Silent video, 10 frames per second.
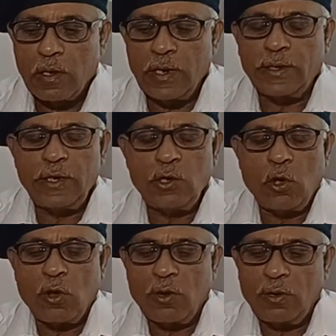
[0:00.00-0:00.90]
Leaky
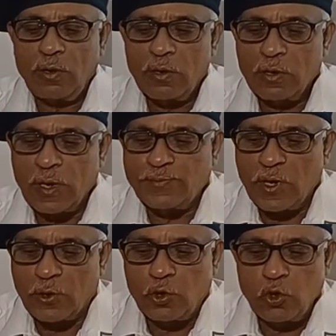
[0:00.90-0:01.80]
or
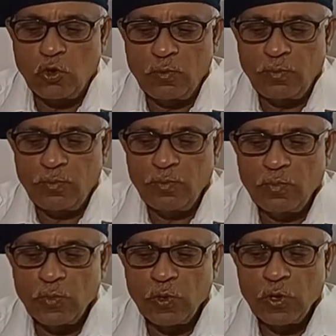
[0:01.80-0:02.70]
ruptured tube
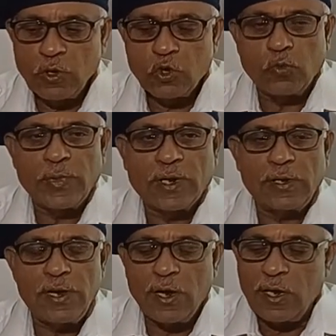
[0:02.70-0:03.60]
should be
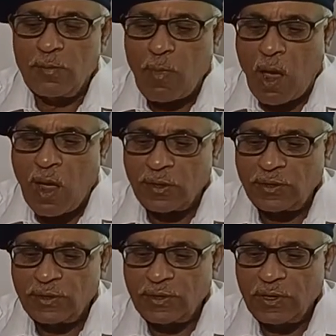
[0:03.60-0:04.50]
clearly
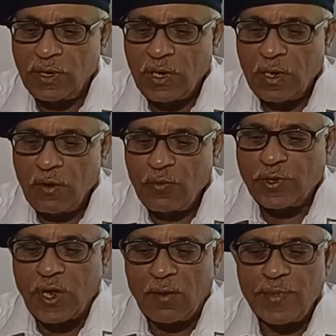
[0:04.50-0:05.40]
marked,
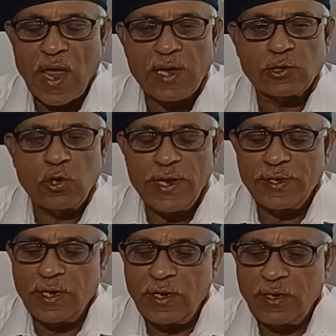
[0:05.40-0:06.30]
which can be
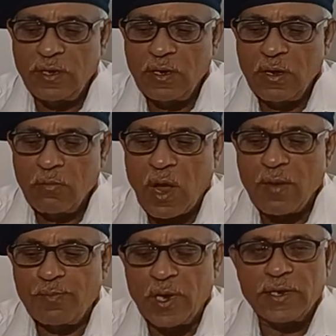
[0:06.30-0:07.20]
isolated
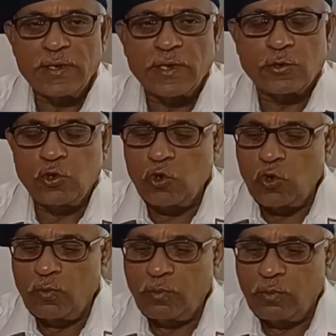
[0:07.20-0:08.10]
by plugging the
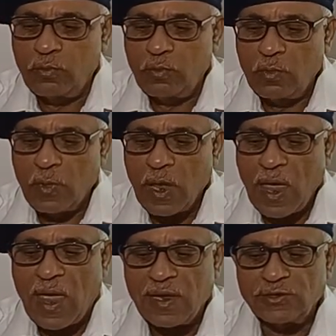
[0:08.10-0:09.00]
tube
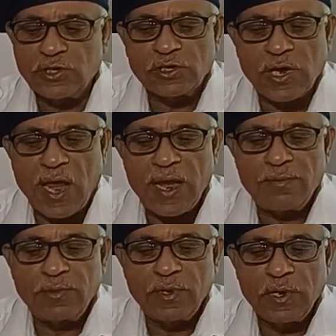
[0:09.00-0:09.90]
as
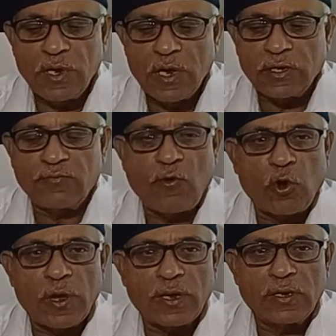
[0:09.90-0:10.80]
described in the
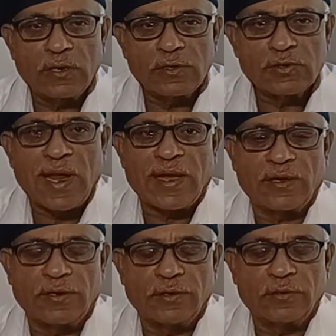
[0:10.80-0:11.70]
following slide.